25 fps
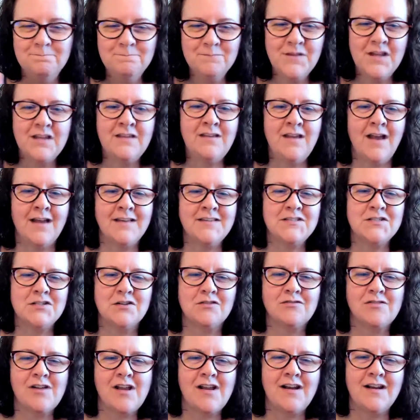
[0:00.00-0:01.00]
Yes to
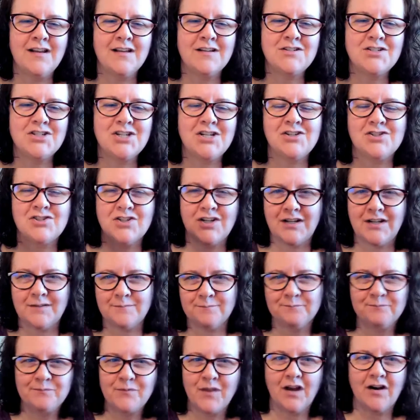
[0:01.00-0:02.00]
creating a cheat
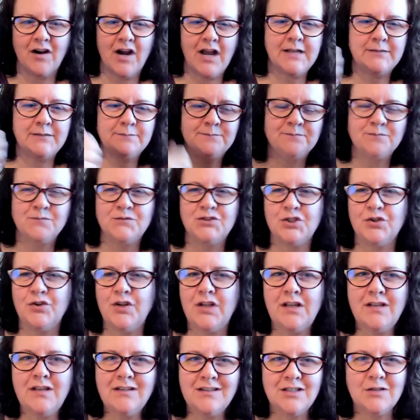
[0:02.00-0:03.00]
sheet. All right.
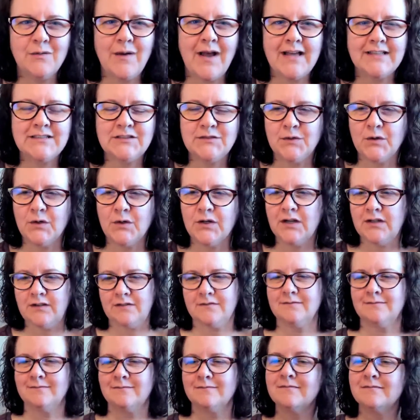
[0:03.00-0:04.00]
Judy, you asked for it.
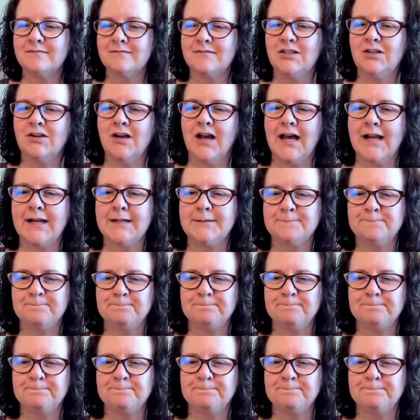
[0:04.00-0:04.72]
You got it.